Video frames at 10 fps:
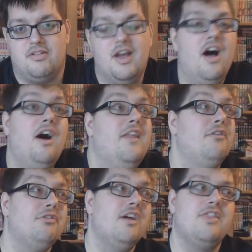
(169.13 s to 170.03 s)
It's like, oh,
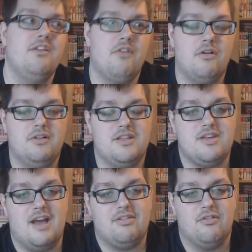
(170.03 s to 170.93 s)
there was nothing wrong with the
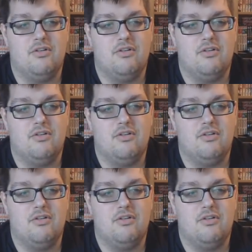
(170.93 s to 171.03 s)
chapter,